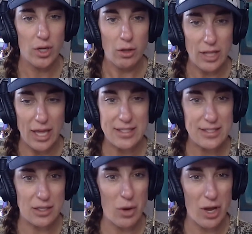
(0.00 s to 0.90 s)

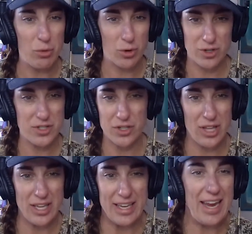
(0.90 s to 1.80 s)
legacy wellbores that are
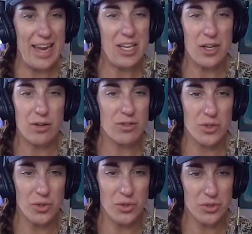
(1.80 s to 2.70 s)
like 80 years
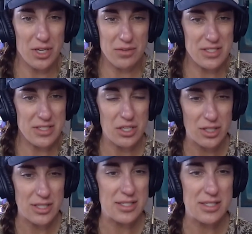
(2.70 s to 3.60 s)
old of steel
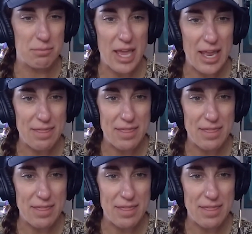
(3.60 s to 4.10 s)
and cement